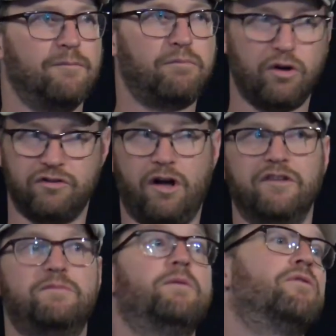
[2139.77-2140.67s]
pulls all
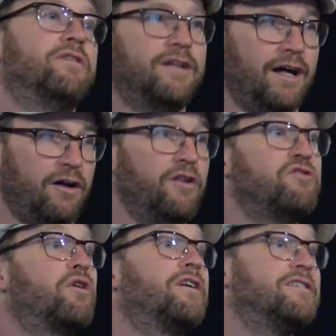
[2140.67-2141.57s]
these people together, all
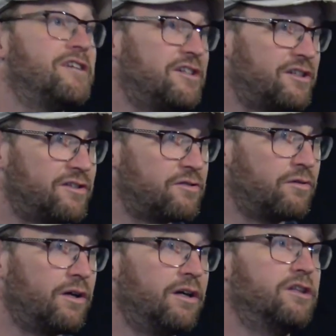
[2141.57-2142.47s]
these organizations who
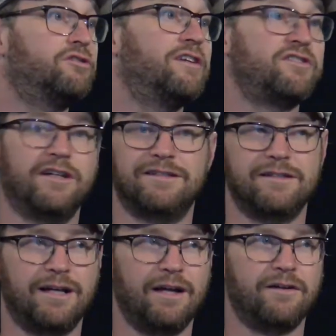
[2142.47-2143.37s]
are addressing it
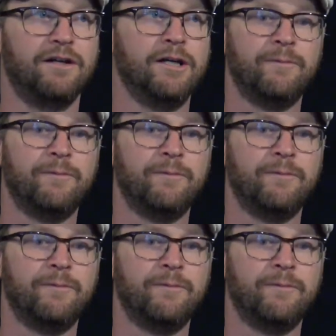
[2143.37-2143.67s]
together.